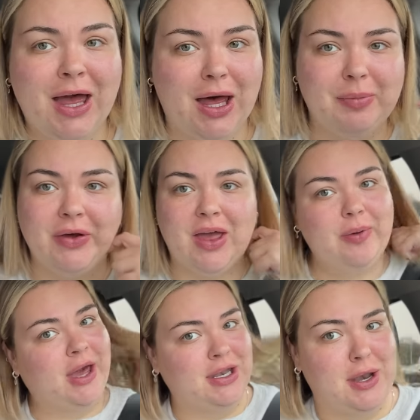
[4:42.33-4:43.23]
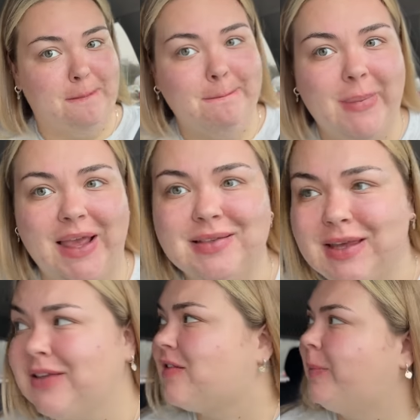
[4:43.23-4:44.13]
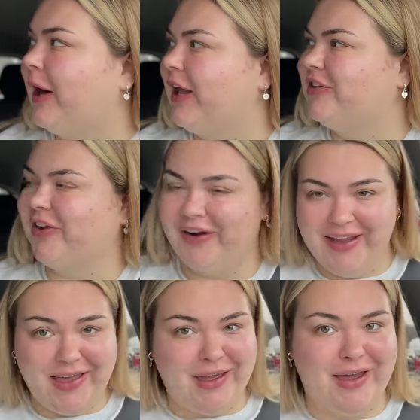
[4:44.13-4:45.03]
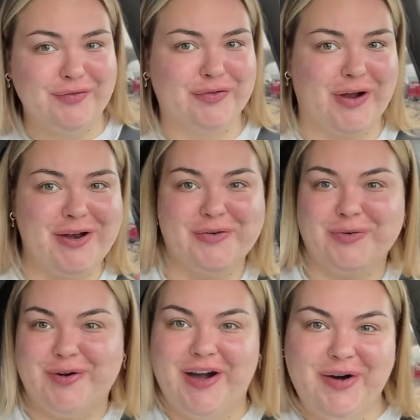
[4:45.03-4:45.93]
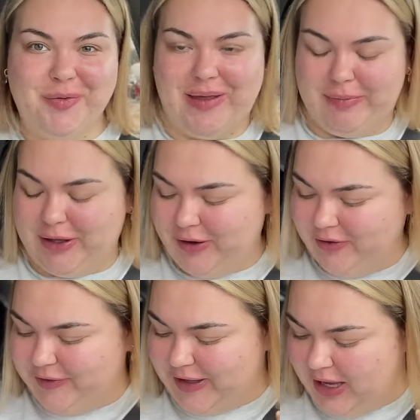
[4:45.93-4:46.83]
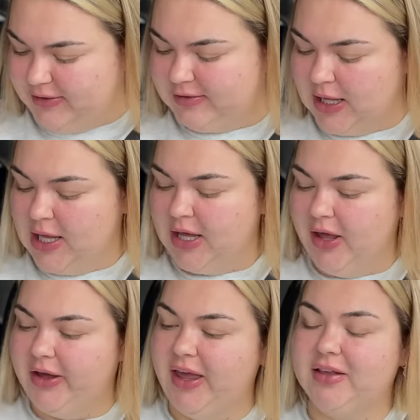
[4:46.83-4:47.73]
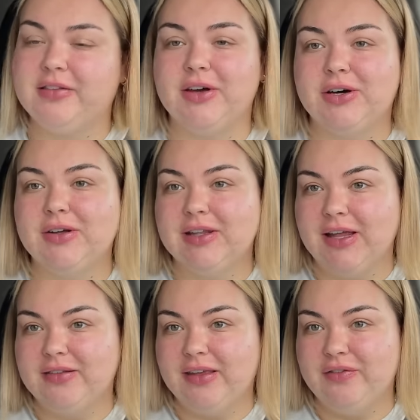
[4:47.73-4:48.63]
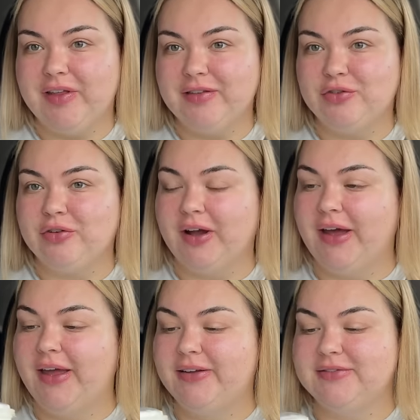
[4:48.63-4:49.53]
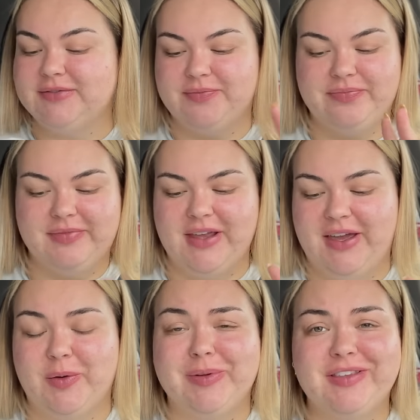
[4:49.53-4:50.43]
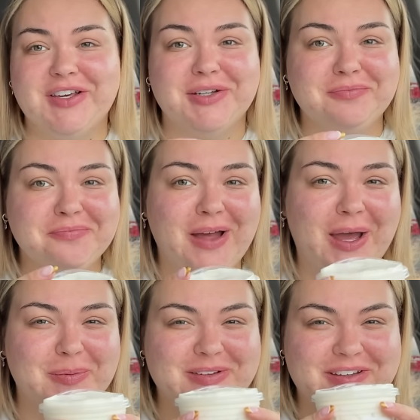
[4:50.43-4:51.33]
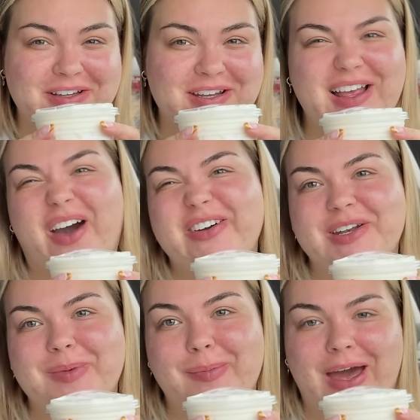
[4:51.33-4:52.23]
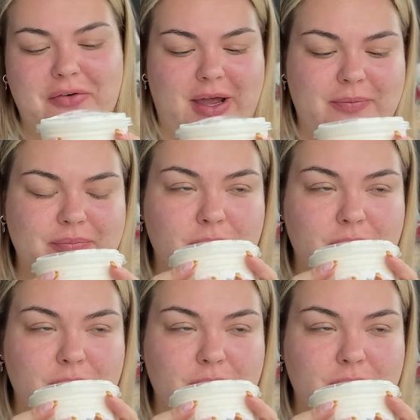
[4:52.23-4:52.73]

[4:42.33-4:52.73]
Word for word: um, okay, we got an amazing spot at Target. Front row, baby girl. Yes. Okay, so let's give this a try. I hope it's good. I hope it's good. How could it be bad, right?